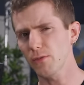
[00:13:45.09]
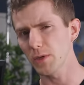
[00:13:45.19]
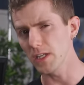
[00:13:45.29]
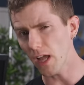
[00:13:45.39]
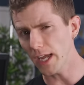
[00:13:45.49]

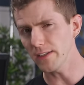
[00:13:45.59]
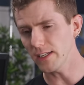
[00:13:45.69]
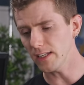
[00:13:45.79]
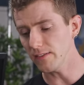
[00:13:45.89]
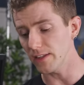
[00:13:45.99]
three
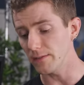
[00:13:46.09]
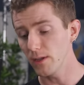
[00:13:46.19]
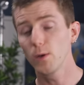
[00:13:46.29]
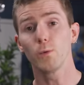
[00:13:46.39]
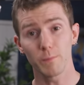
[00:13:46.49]
ninety, that
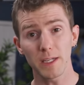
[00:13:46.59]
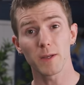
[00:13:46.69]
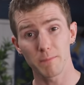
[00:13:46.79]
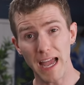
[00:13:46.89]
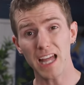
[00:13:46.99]
would be
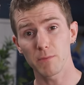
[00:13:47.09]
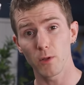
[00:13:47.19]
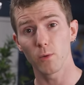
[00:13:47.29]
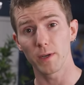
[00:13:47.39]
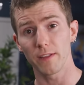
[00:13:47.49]

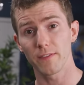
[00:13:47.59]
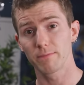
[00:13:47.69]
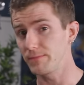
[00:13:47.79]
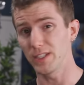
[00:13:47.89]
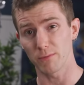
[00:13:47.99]
compatible with,
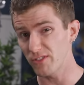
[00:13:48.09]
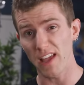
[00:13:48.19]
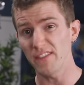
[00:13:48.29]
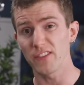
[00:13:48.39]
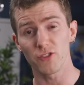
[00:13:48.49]
you know,
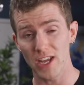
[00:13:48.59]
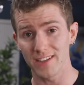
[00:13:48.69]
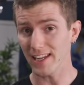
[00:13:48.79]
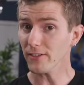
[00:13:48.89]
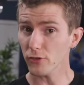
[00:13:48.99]
seventh
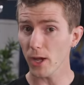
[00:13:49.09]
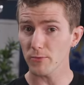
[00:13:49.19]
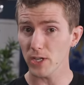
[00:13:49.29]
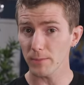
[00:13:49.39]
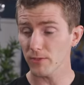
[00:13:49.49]
gen
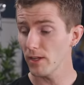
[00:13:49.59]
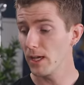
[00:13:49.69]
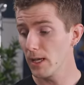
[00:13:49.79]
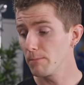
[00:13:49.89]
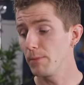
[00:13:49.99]
desktop chips,
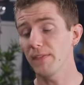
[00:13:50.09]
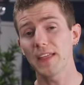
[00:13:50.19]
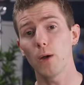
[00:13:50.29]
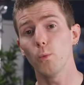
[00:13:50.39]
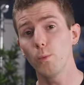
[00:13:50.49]
but
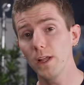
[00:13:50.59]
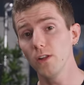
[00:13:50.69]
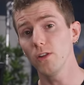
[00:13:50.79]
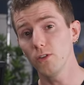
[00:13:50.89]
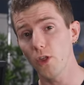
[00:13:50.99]
that
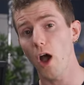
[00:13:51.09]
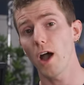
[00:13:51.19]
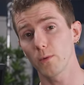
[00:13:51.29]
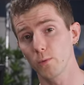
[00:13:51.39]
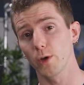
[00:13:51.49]
will
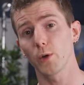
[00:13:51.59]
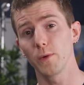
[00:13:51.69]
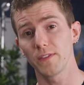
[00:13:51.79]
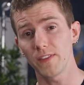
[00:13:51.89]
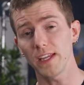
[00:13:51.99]
not work
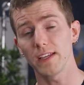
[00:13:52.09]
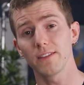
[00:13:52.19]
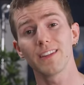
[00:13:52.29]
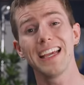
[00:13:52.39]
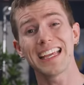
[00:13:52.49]
with
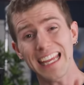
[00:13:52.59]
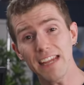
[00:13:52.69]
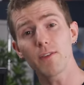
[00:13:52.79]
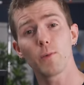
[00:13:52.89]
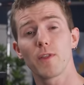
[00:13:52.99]
these,
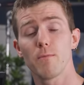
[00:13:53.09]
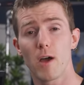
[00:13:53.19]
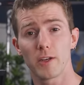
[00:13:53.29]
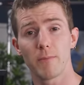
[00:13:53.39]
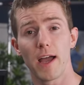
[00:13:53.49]
even with a
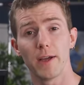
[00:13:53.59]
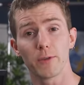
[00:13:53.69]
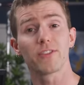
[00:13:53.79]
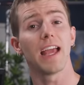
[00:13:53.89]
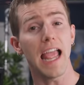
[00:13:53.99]
modded
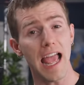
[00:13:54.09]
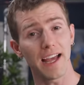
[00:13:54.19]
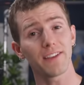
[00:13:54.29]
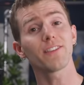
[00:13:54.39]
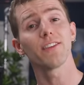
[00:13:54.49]
BIOS,
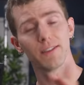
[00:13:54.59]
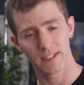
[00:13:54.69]
and,